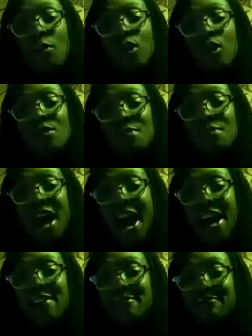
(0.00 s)
gonna roll some
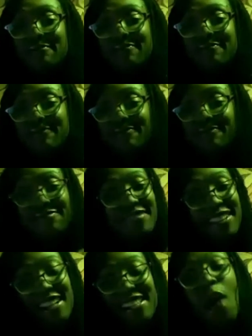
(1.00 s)
die. Yes,
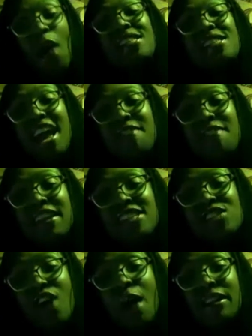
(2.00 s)
let's that roll it.
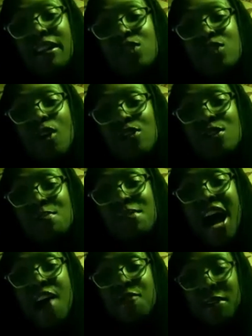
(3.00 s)
look, please roll some
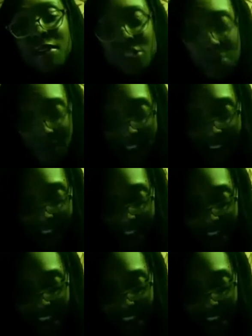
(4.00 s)
die for my Gemini.